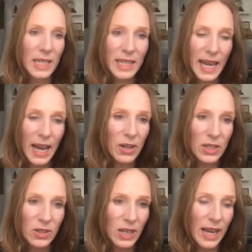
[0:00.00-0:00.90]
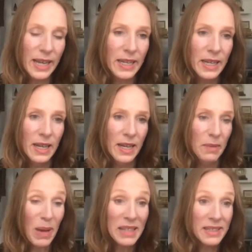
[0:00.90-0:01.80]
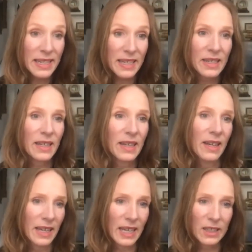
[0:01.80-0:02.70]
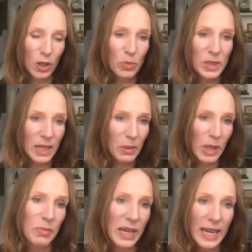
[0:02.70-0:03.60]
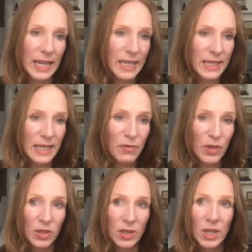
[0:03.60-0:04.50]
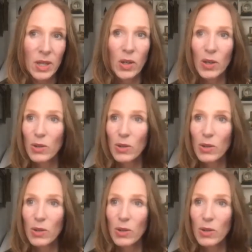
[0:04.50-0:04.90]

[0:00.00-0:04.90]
a character like Betsy in Dopesick, played by Caitlin Dever, who